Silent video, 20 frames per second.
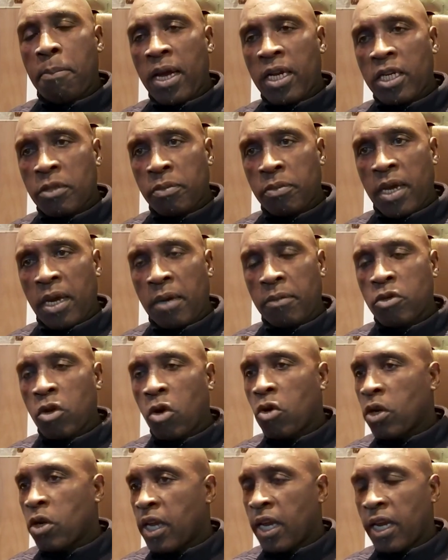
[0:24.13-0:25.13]
bashed me up,
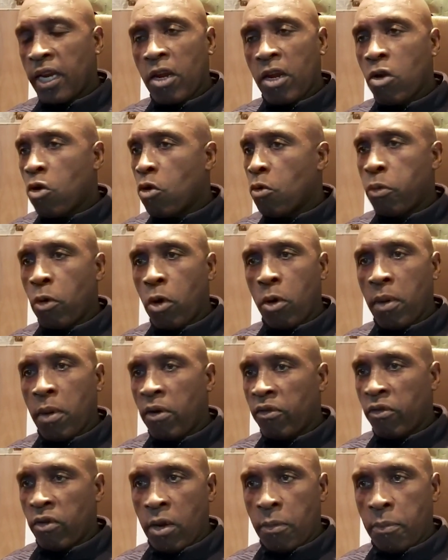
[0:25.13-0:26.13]
donkey. They all brought him
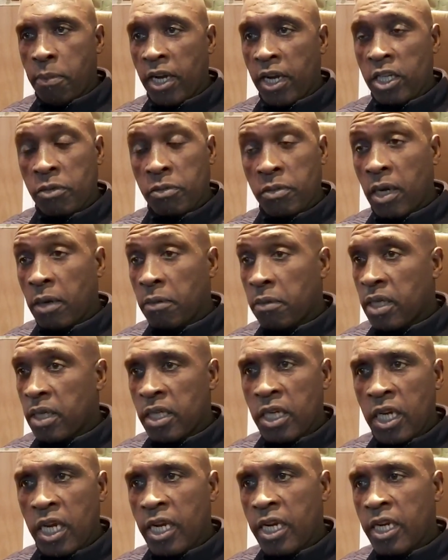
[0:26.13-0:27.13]
over here to bash me up,
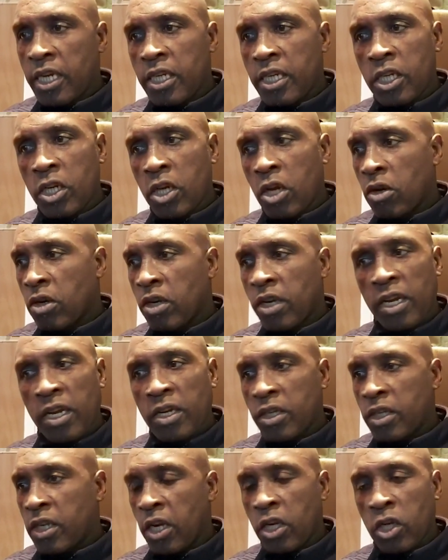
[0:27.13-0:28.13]
and you know,
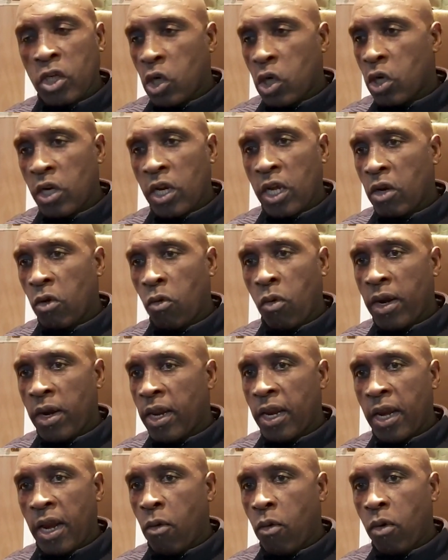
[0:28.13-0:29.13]
it didn't turn out the way
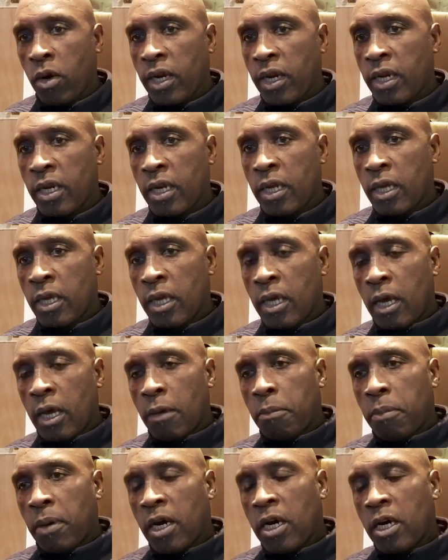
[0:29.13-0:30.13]
that they wanted.
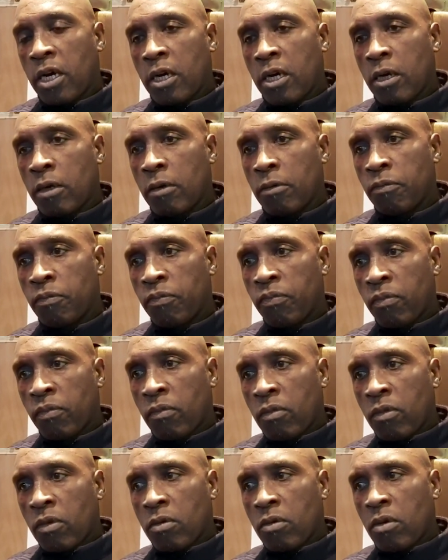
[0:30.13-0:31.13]
But
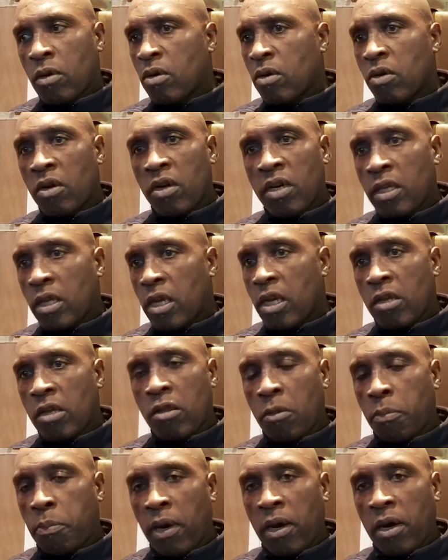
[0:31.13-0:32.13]
no, it's
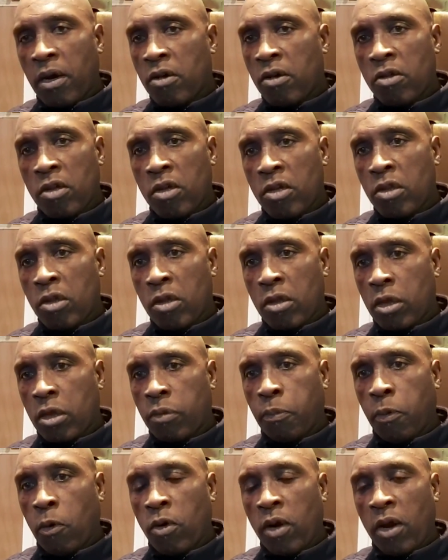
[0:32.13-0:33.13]
a
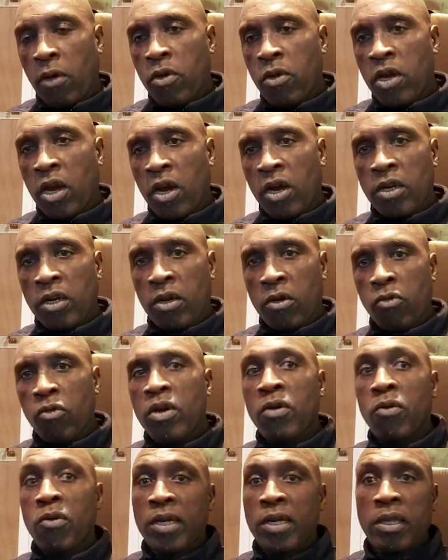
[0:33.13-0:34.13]
sport that we're going to.
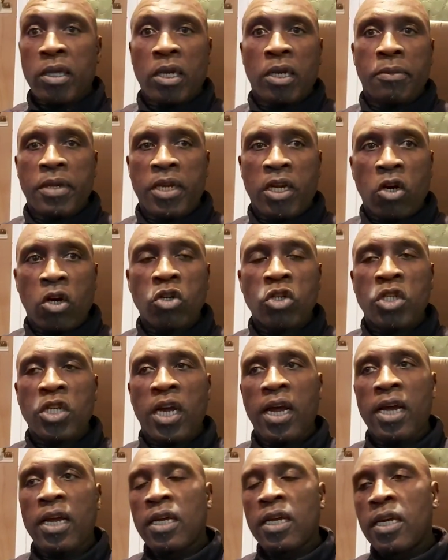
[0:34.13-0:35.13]
We're going to be
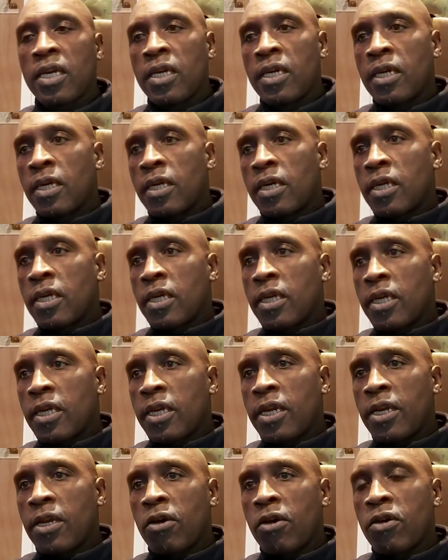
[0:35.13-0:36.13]
contact.
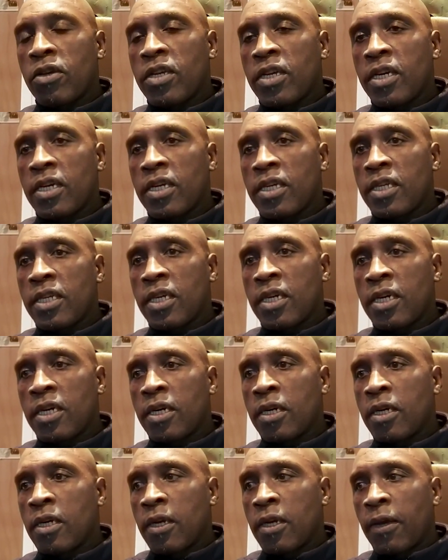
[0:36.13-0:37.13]
You know, yeah.